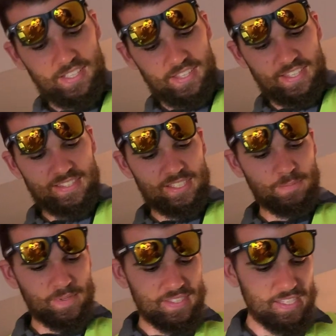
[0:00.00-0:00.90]
This is
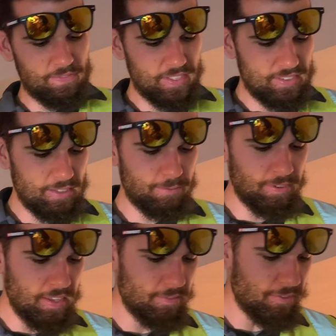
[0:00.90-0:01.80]
specifically
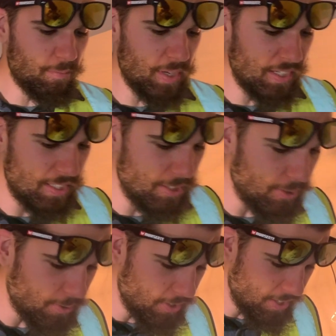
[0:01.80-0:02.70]
fit for me to
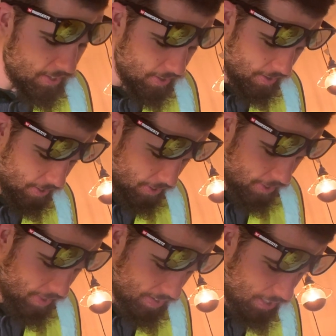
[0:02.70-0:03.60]
do
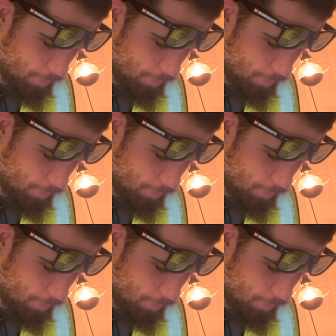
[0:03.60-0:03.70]
this